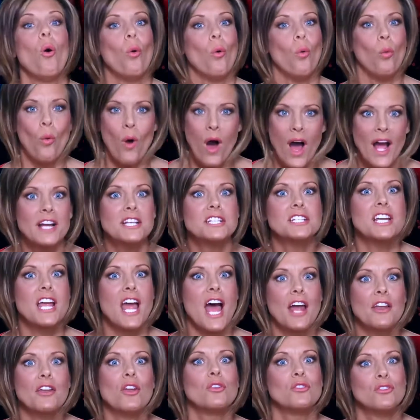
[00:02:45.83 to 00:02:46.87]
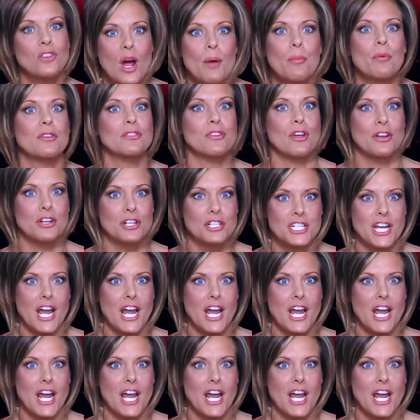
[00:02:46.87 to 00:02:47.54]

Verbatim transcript: why she had no stoppers on her